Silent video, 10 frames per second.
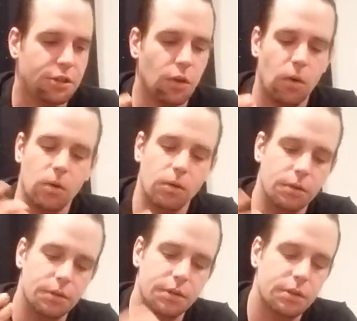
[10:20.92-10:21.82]

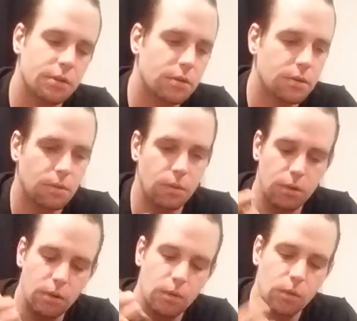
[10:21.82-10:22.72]
swords.
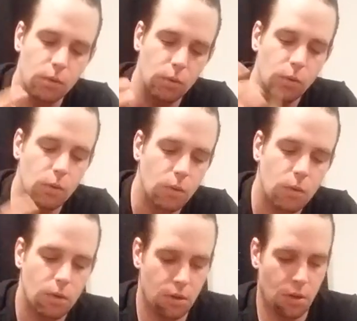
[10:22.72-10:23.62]
Woo!
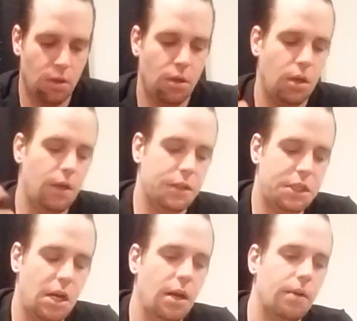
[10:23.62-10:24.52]
And the
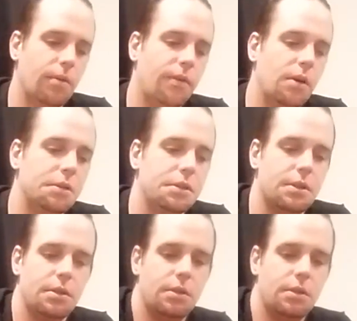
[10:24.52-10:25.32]
chariot reversed.